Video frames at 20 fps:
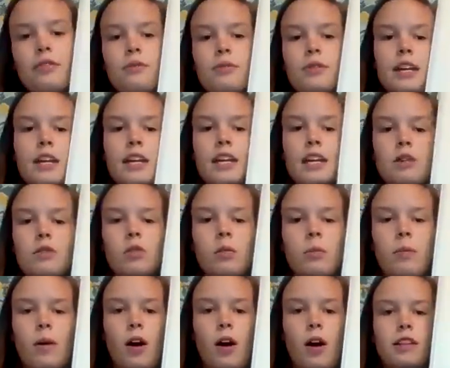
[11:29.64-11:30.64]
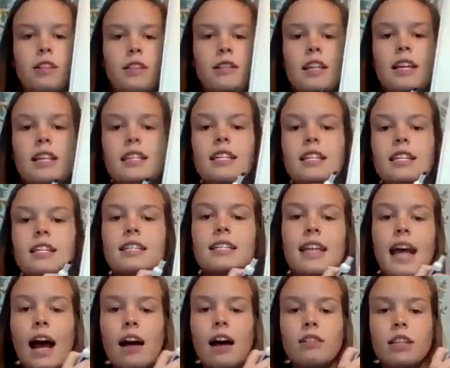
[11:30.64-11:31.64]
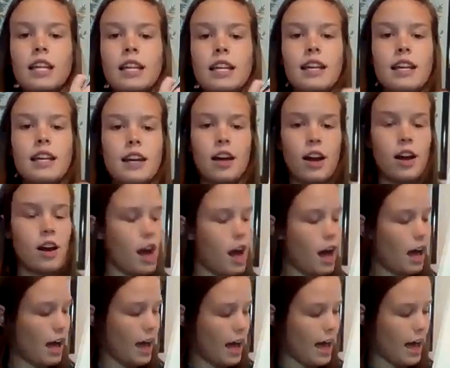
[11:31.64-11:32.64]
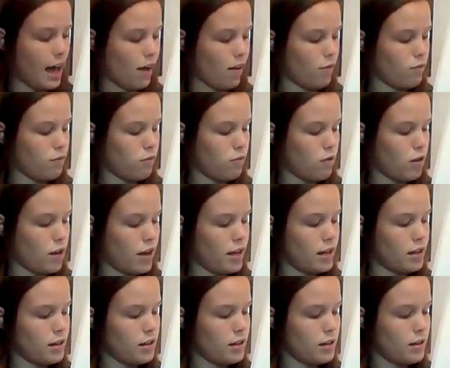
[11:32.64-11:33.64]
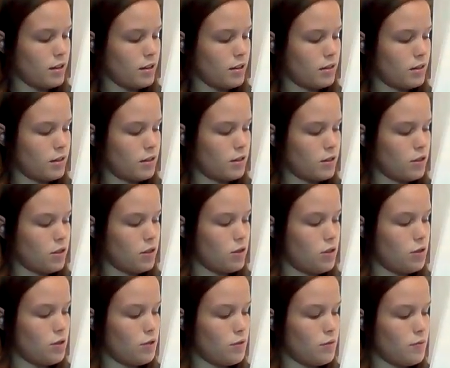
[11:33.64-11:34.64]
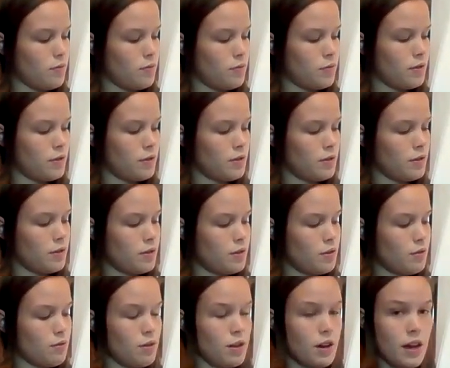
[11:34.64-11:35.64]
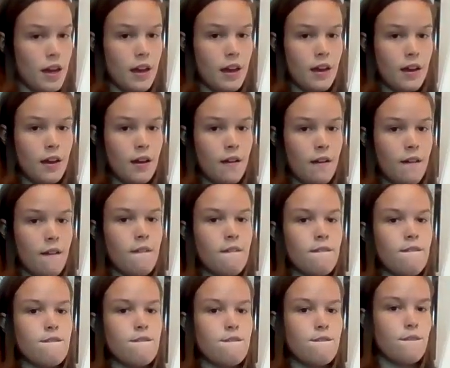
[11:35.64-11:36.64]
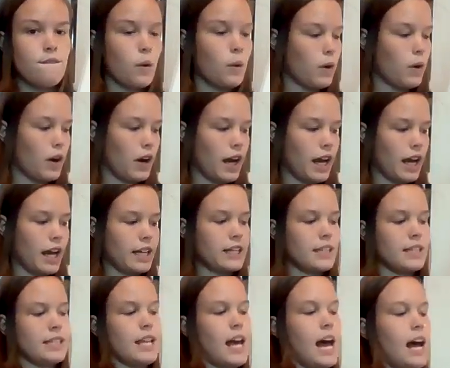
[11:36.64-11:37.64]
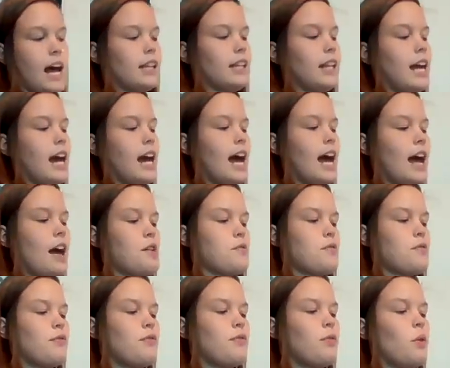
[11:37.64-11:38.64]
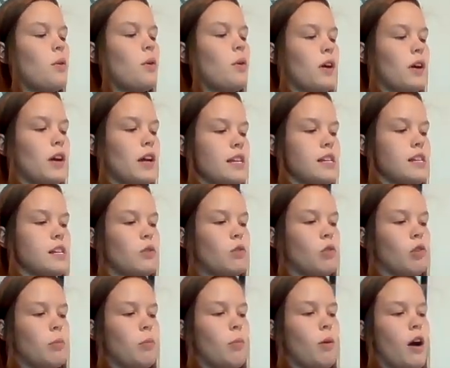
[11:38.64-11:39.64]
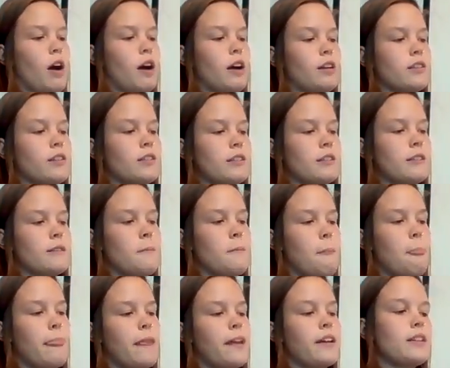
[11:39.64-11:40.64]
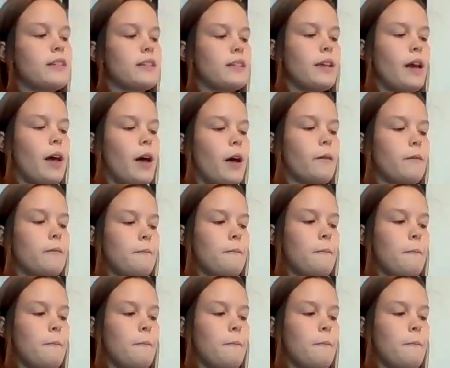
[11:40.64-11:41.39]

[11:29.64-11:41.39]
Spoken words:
3 equal parts, and then down here I have 1, 2, 3, 4. Exactly, I have 4 equal parts. So